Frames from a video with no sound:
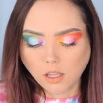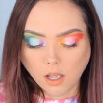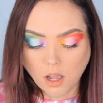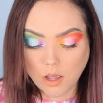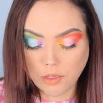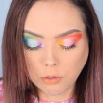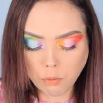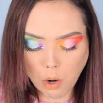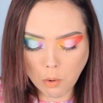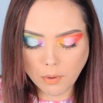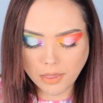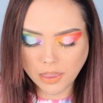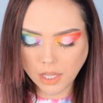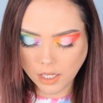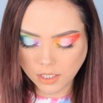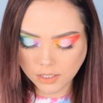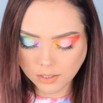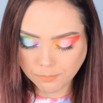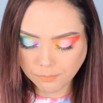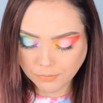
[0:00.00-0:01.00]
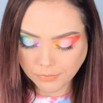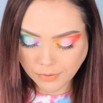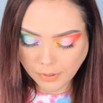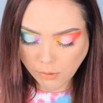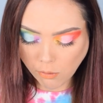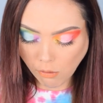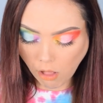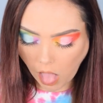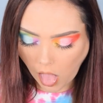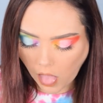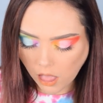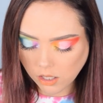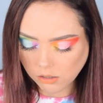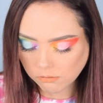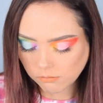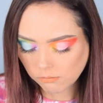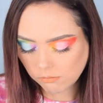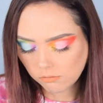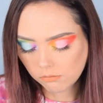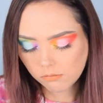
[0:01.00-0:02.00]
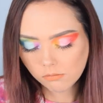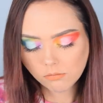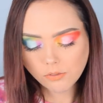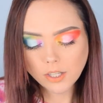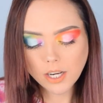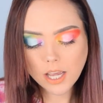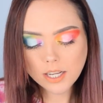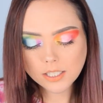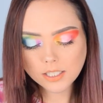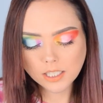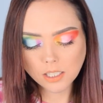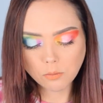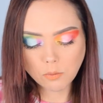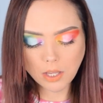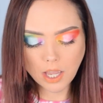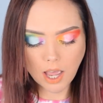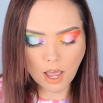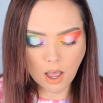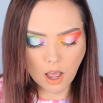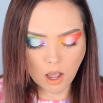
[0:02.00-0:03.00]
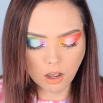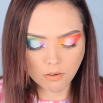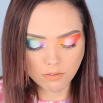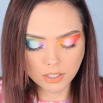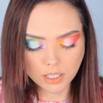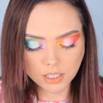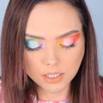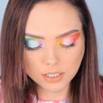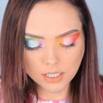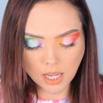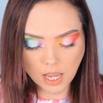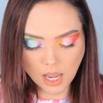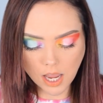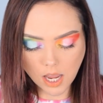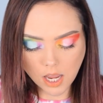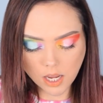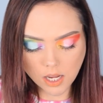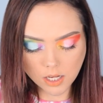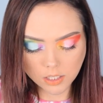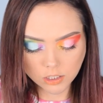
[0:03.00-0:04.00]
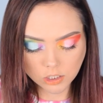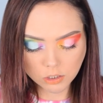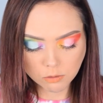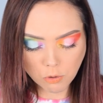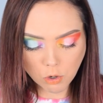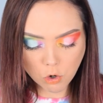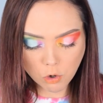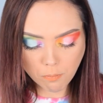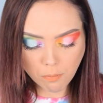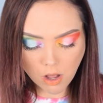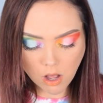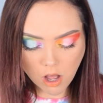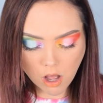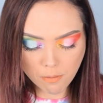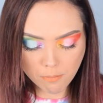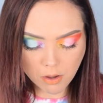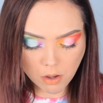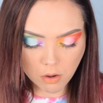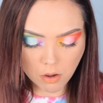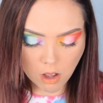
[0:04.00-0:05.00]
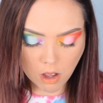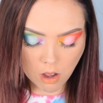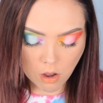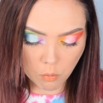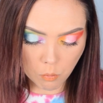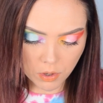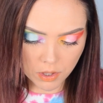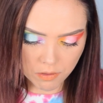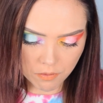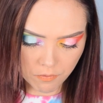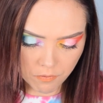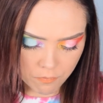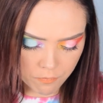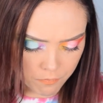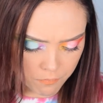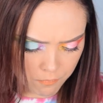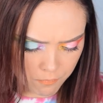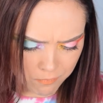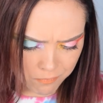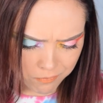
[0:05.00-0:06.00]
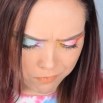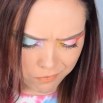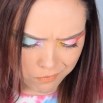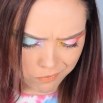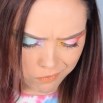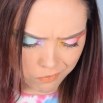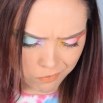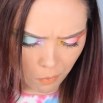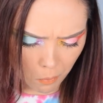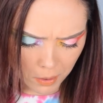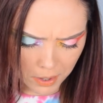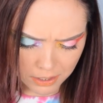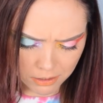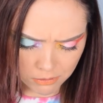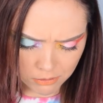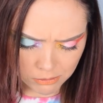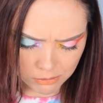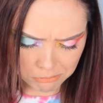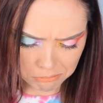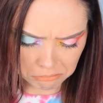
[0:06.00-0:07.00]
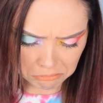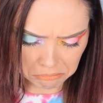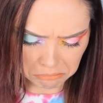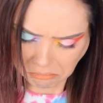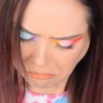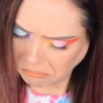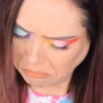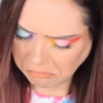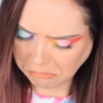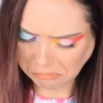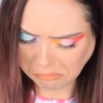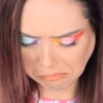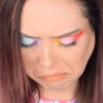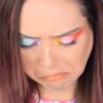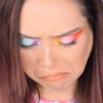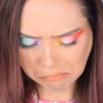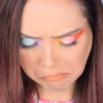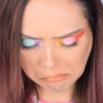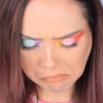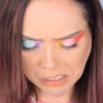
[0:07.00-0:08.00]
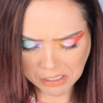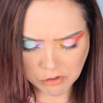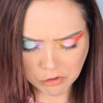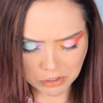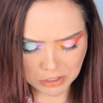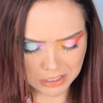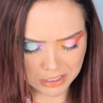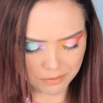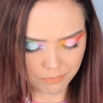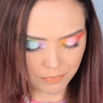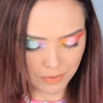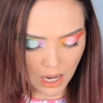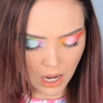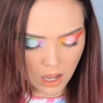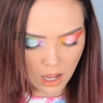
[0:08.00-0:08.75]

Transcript: I throw in things. Ugh. The next thing we have is a smoke bomb with foil. Interesting.